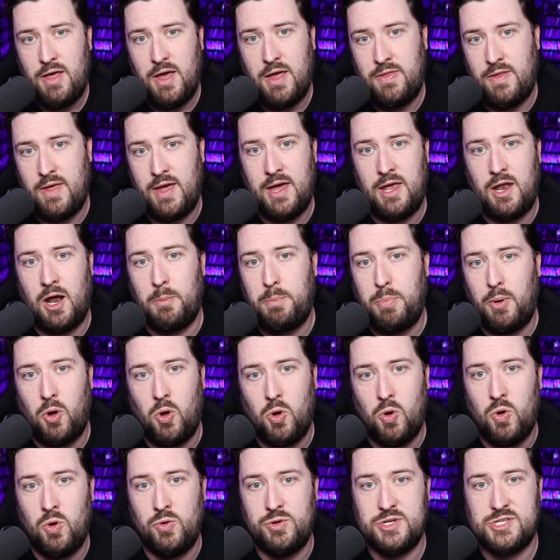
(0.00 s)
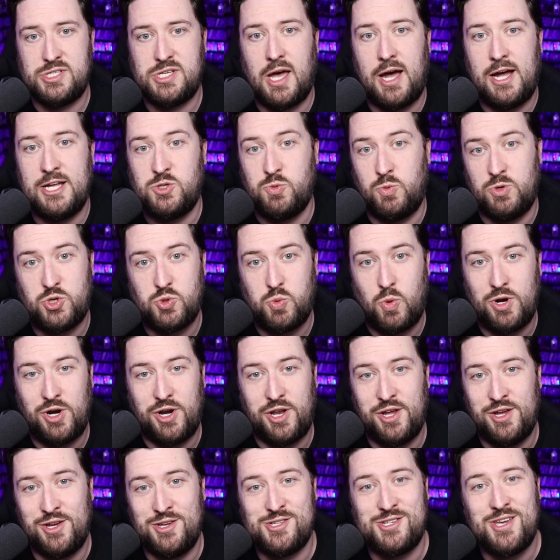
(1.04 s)
and then a poll decides which one it
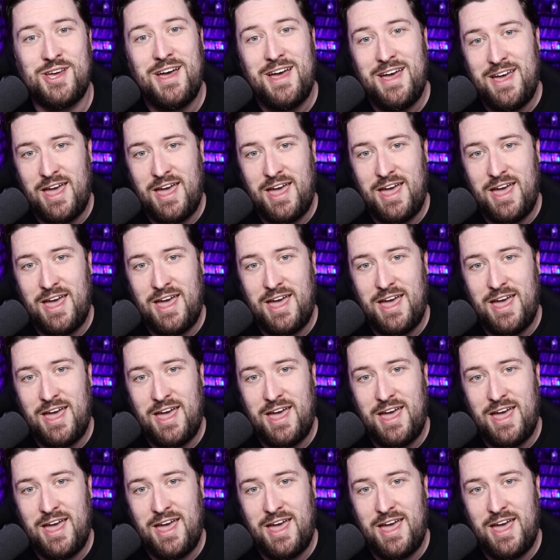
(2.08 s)
is.